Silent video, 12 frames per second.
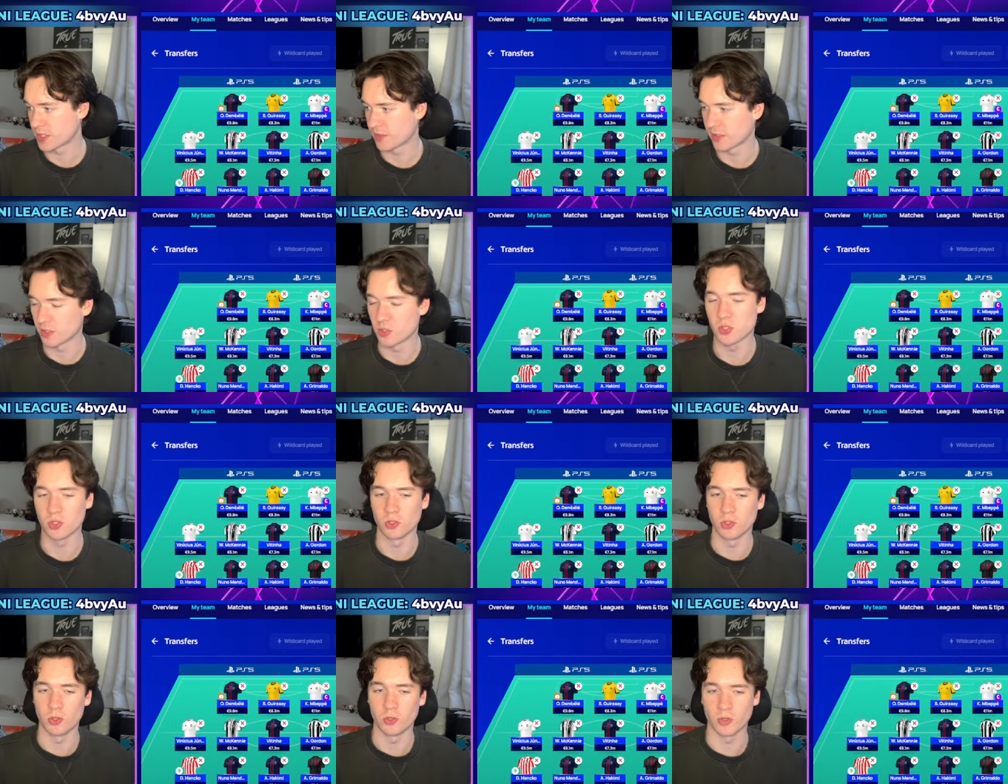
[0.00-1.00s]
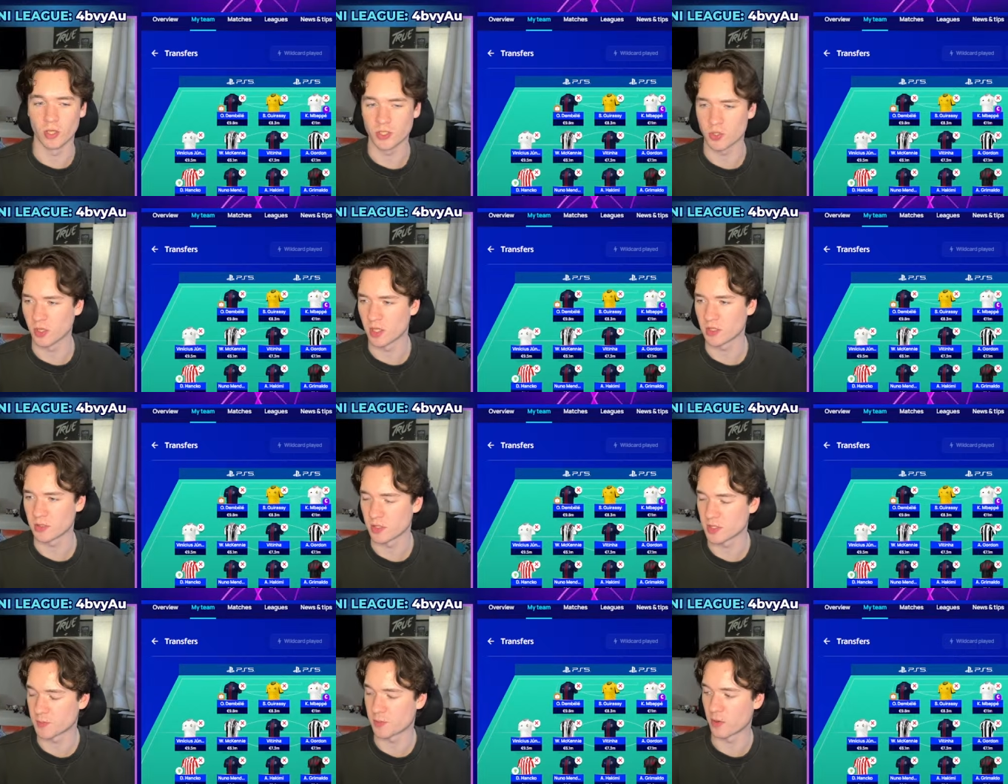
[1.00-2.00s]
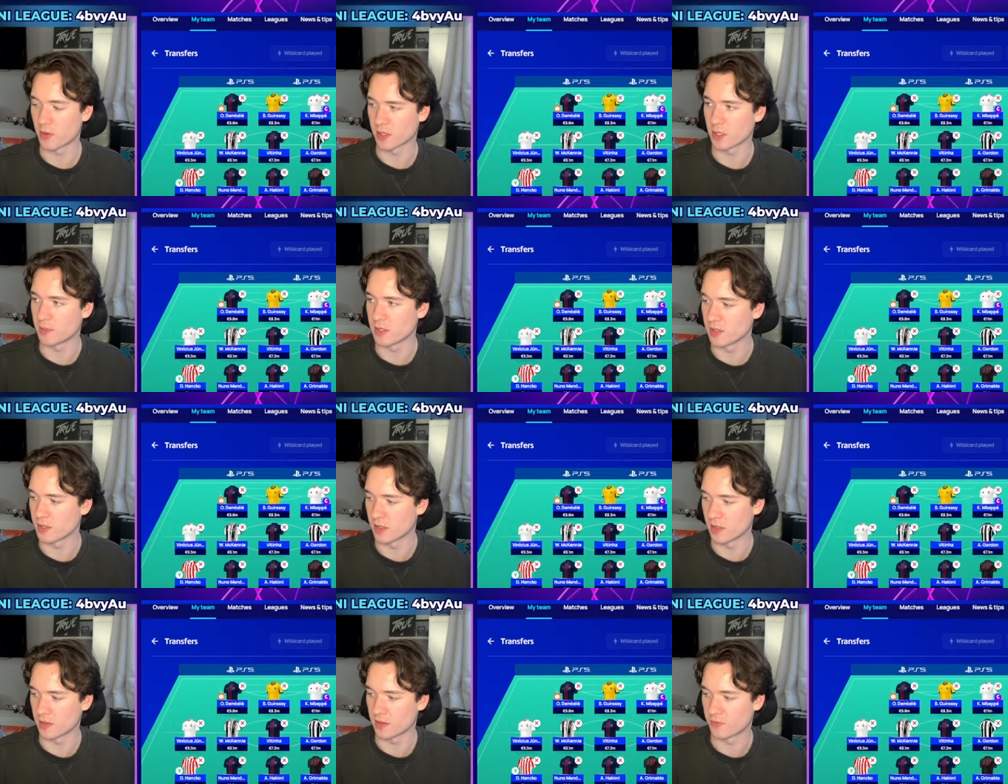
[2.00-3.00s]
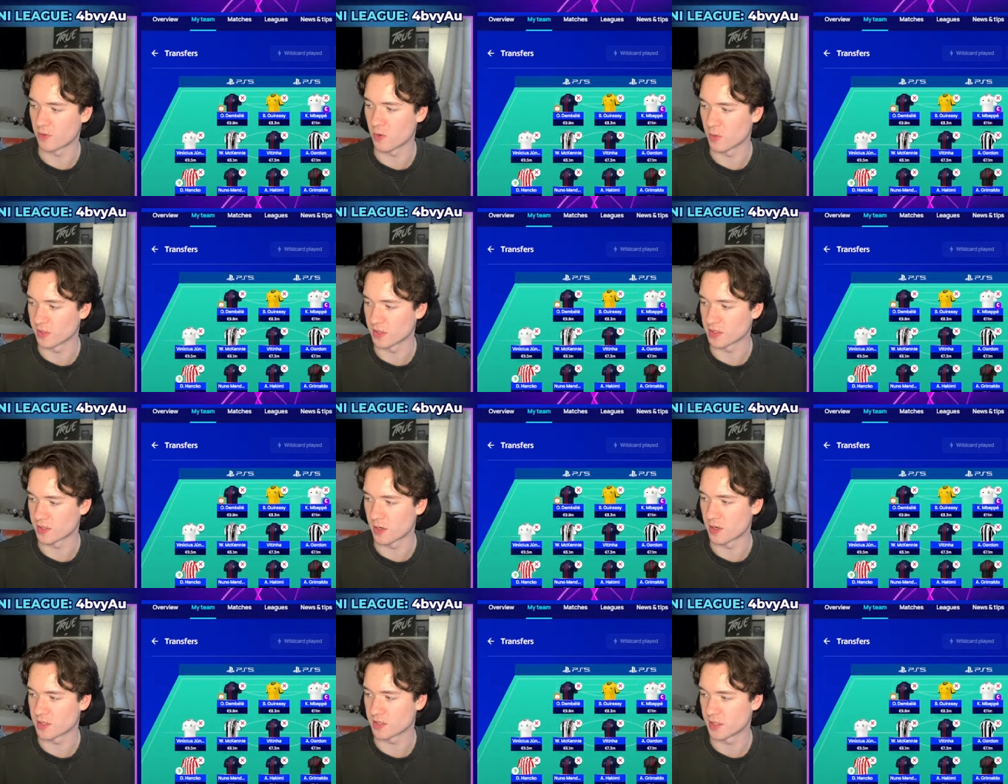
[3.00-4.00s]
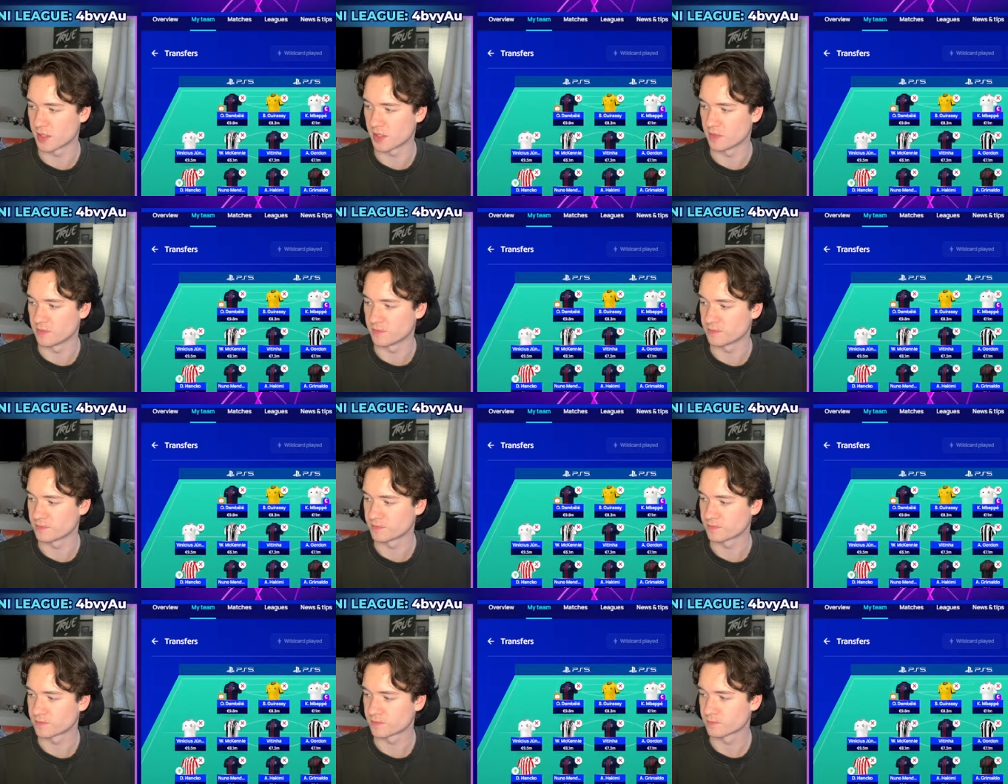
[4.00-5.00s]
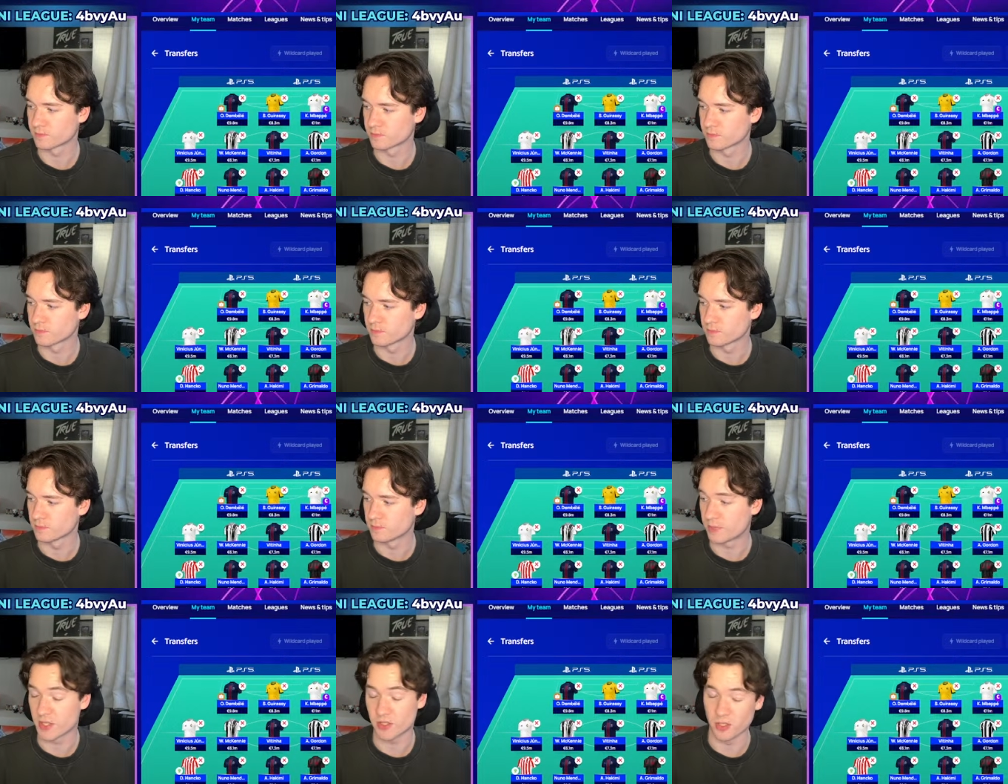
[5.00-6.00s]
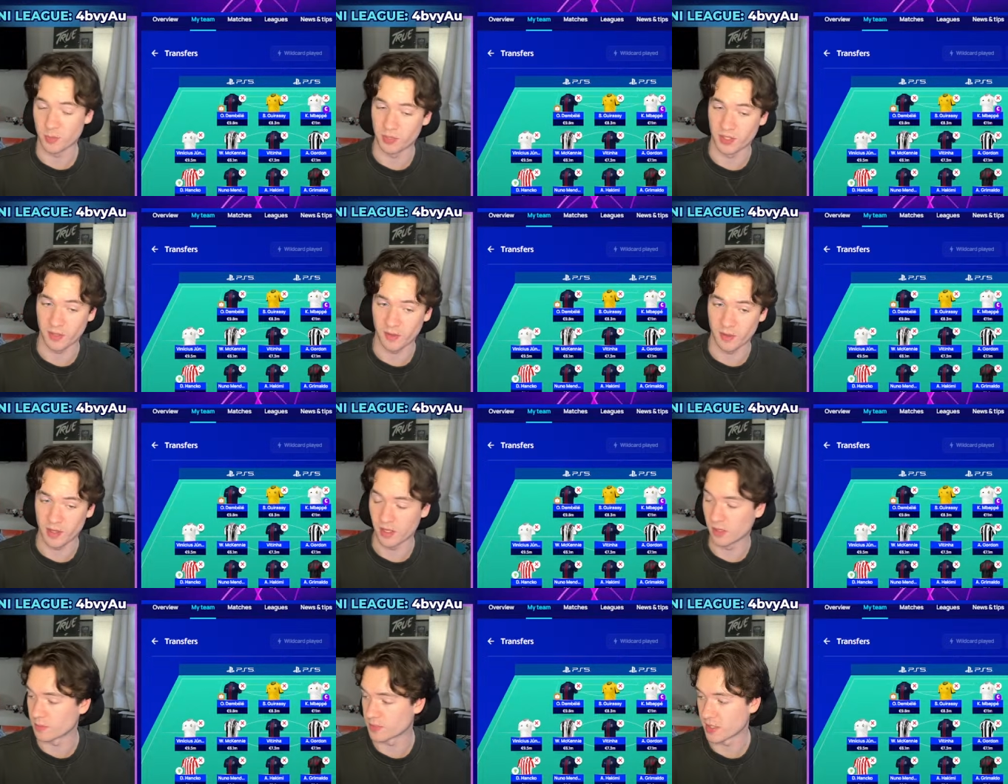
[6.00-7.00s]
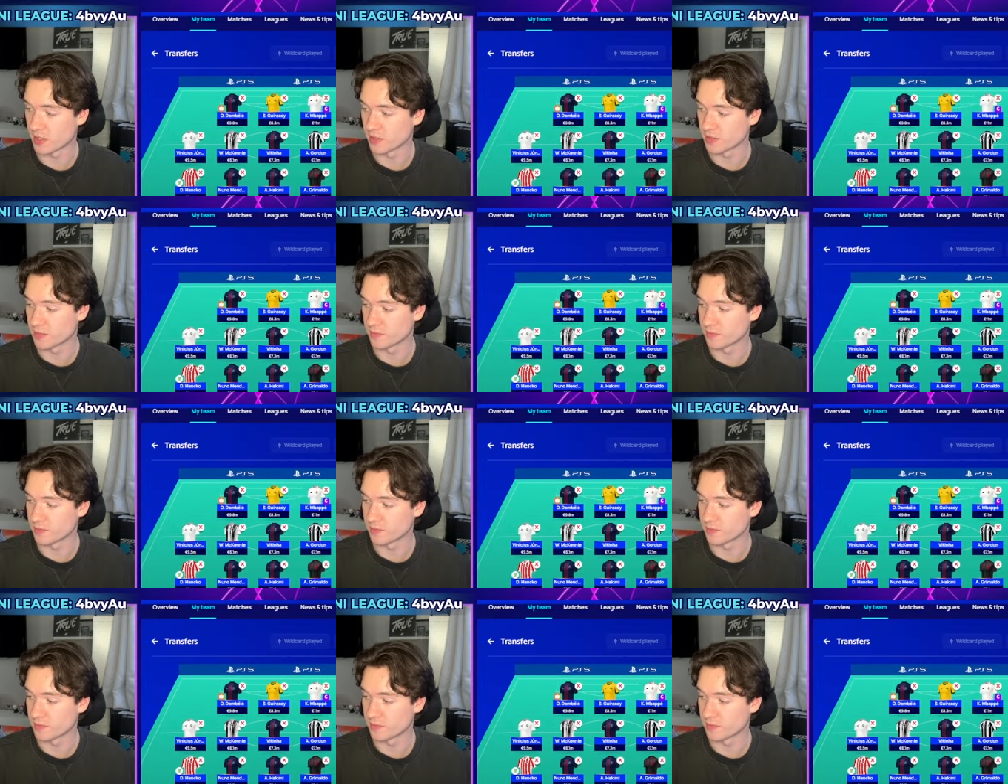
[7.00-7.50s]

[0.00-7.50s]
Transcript: I think Asula is probably going to be the forward that starts tonight, based on the predicted lineups, that is.